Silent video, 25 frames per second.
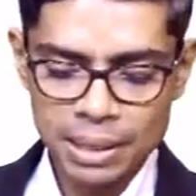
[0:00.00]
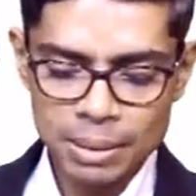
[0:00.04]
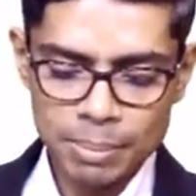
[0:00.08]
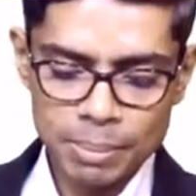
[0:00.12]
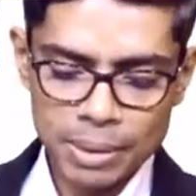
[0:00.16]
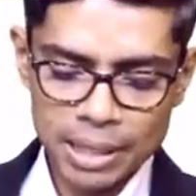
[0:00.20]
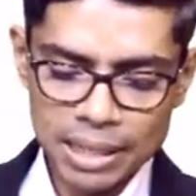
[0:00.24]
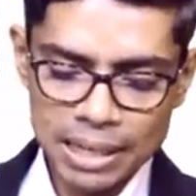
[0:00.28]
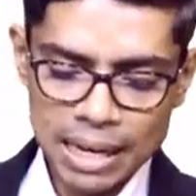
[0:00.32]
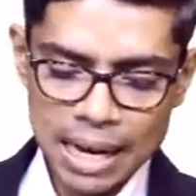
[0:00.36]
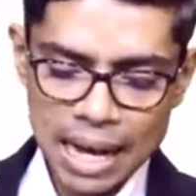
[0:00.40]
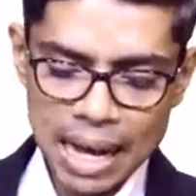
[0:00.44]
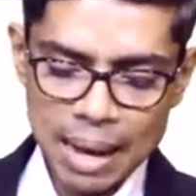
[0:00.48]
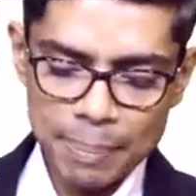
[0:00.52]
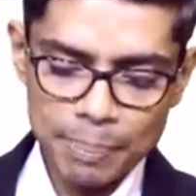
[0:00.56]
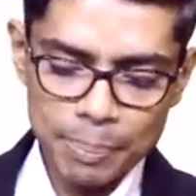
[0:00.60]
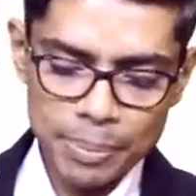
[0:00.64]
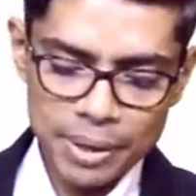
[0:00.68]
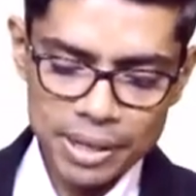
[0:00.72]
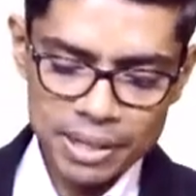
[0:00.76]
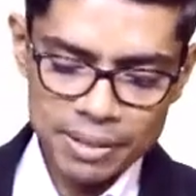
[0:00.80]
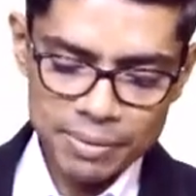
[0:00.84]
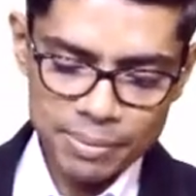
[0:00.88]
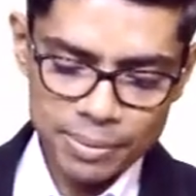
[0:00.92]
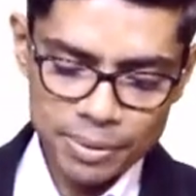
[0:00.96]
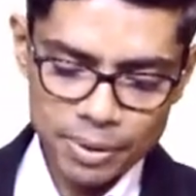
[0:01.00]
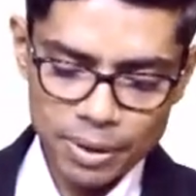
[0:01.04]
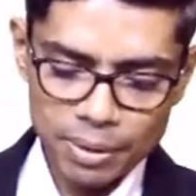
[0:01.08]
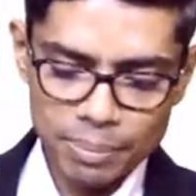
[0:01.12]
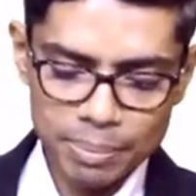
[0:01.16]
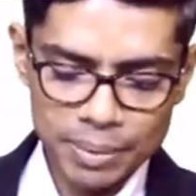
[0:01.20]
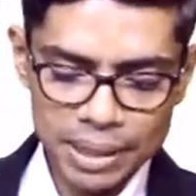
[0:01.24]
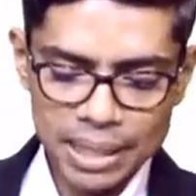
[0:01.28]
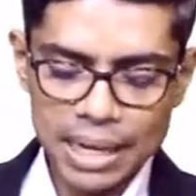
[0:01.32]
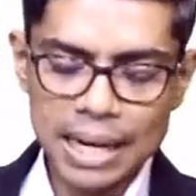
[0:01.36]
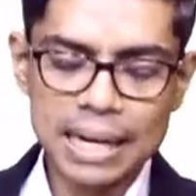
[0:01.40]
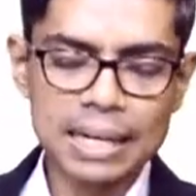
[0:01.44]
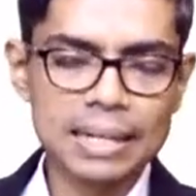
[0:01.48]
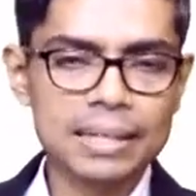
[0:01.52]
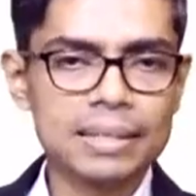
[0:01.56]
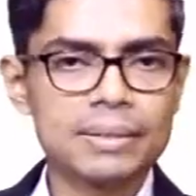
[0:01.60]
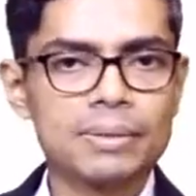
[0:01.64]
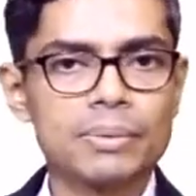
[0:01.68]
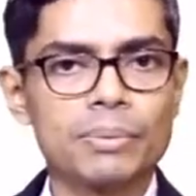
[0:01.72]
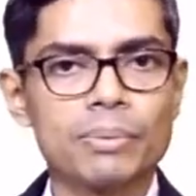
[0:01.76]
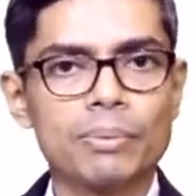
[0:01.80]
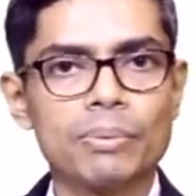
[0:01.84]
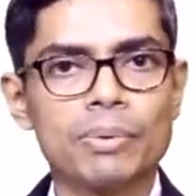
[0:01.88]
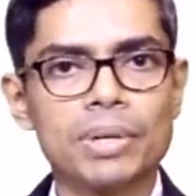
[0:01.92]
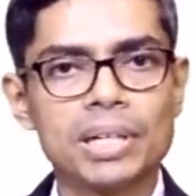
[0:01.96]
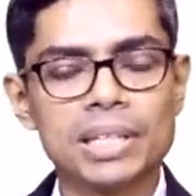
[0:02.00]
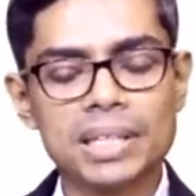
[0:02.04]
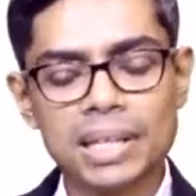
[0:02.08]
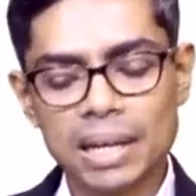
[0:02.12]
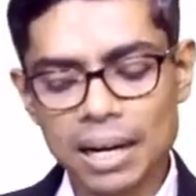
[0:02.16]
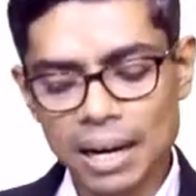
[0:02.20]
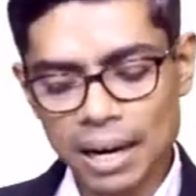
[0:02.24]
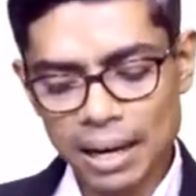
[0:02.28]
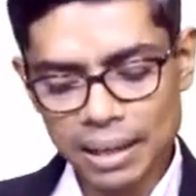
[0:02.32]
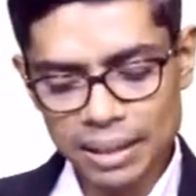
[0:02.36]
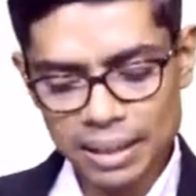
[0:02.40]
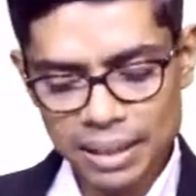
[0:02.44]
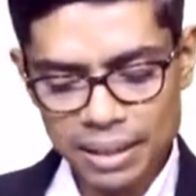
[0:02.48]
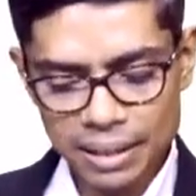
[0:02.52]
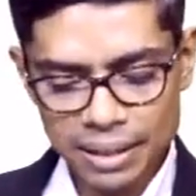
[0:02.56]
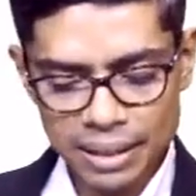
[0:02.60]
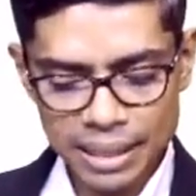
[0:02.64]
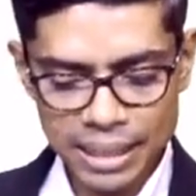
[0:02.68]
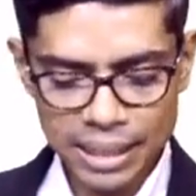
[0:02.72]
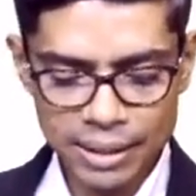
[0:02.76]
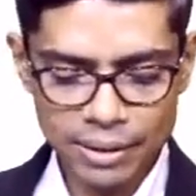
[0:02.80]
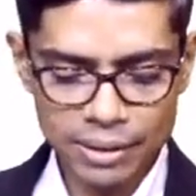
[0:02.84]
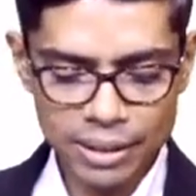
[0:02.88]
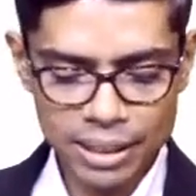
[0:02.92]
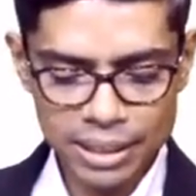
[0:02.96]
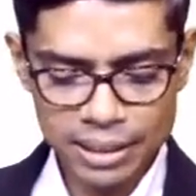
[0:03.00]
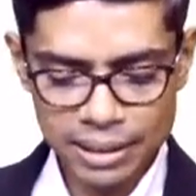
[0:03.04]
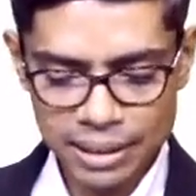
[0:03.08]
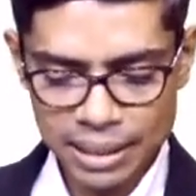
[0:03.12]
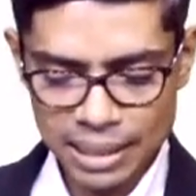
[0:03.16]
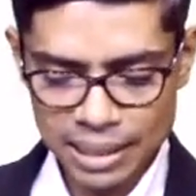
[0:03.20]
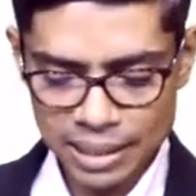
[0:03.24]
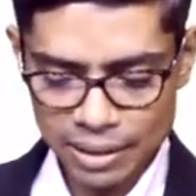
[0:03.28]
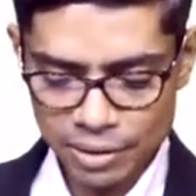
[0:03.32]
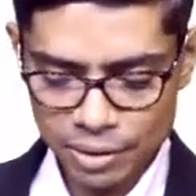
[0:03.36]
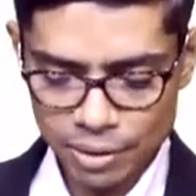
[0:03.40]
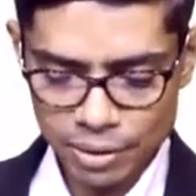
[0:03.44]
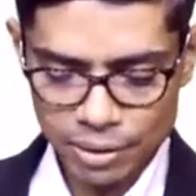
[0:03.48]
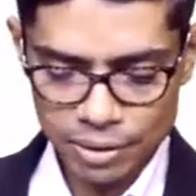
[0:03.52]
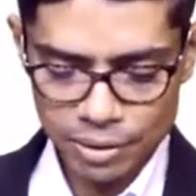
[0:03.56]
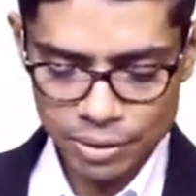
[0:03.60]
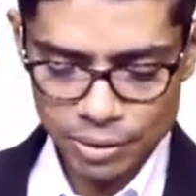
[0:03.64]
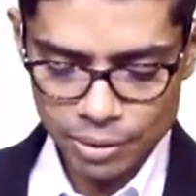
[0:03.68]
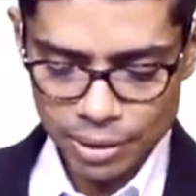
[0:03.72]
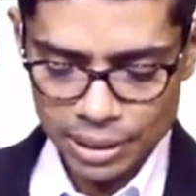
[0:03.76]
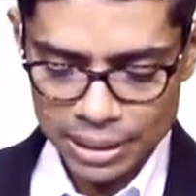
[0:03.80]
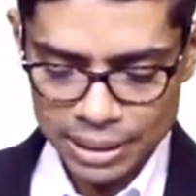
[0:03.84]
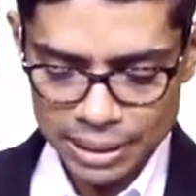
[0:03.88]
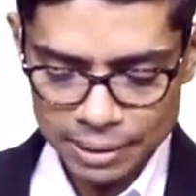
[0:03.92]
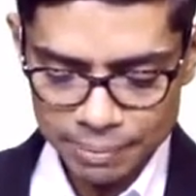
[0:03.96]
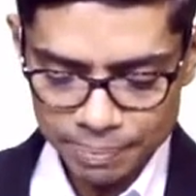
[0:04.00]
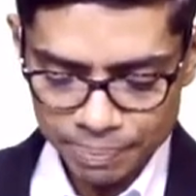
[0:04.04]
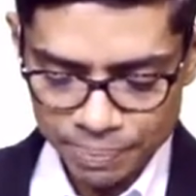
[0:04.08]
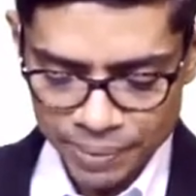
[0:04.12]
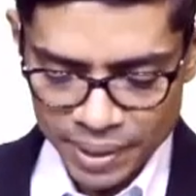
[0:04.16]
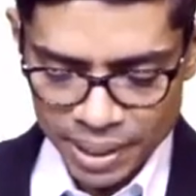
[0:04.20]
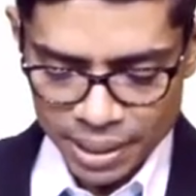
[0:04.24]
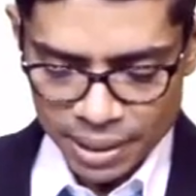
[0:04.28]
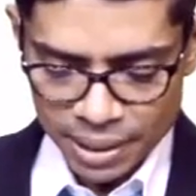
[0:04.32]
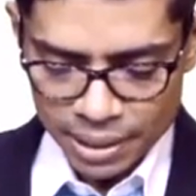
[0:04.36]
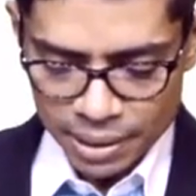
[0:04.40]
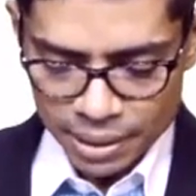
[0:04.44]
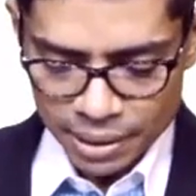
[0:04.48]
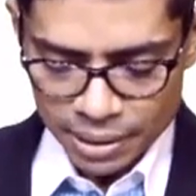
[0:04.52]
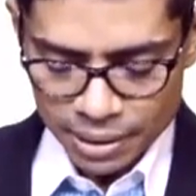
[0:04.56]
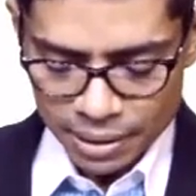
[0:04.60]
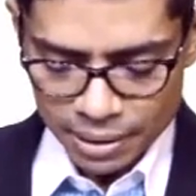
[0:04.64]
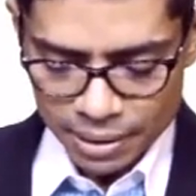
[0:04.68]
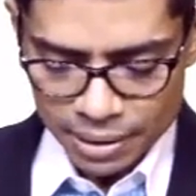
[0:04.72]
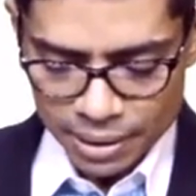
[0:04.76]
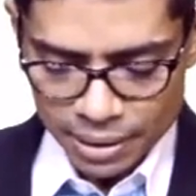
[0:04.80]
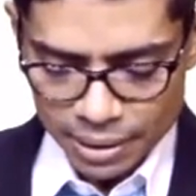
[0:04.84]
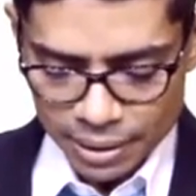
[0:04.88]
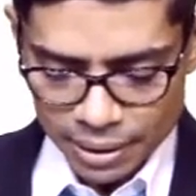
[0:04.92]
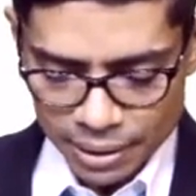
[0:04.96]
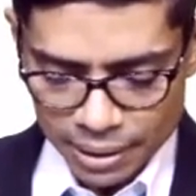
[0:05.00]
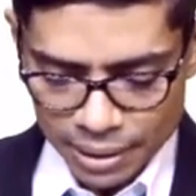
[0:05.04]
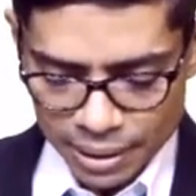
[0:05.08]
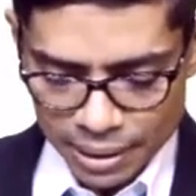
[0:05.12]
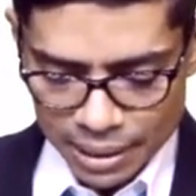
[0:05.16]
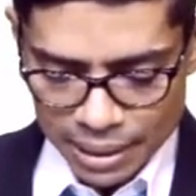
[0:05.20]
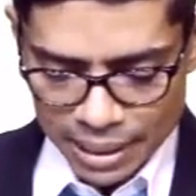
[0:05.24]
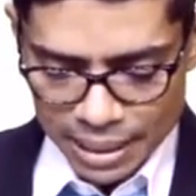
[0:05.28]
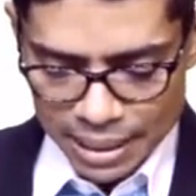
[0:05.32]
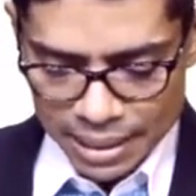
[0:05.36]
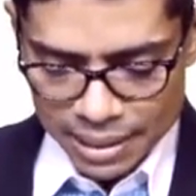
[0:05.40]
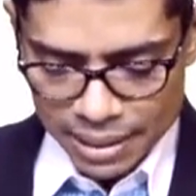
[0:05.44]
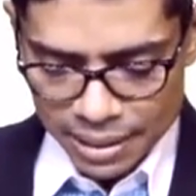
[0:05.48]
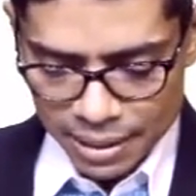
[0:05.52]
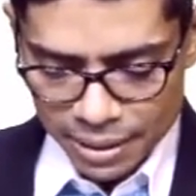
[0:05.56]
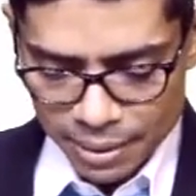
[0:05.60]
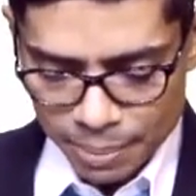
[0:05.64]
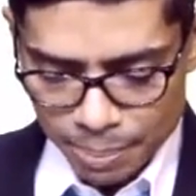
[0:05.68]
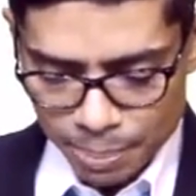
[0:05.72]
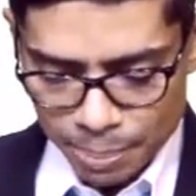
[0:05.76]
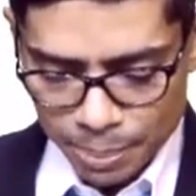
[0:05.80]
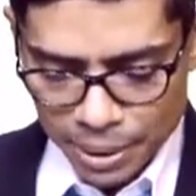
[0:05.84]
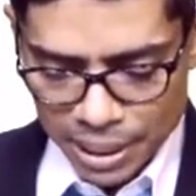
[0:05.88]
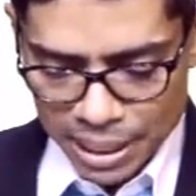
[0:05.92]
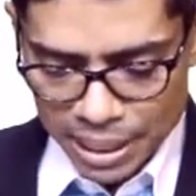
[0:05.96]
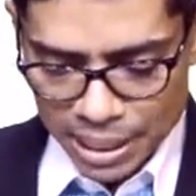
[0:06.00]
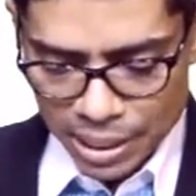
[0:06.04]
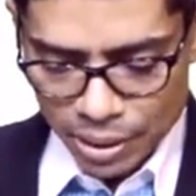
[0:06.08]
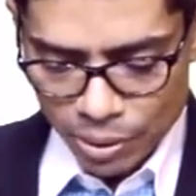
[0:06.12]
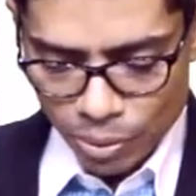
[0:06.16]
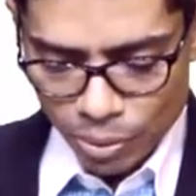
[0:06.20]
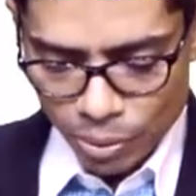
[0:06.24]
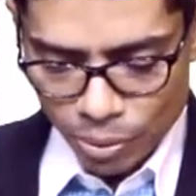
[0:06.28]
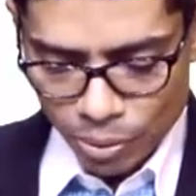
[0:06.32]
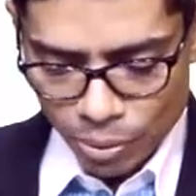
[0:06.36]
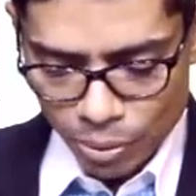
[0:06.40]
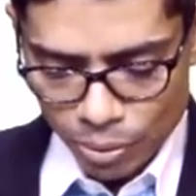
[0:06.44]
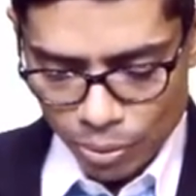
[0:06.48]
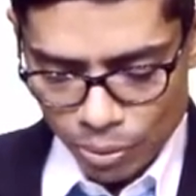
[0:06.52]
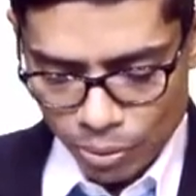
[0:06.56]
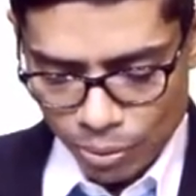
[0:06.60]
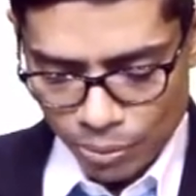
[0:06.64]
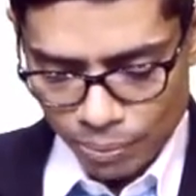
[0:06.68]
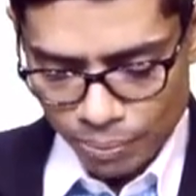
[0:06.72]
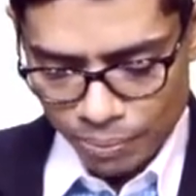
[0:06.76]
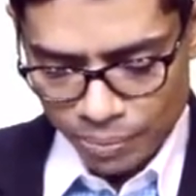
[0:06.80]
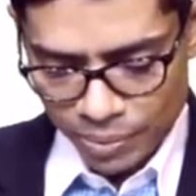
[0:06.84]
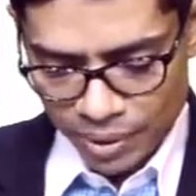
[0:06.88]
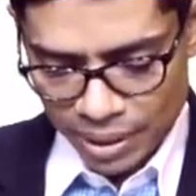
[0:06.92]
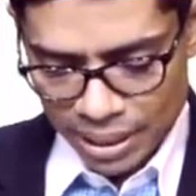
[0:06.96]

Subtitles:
But apart from that, what are the other recording that is also done is the SpO2,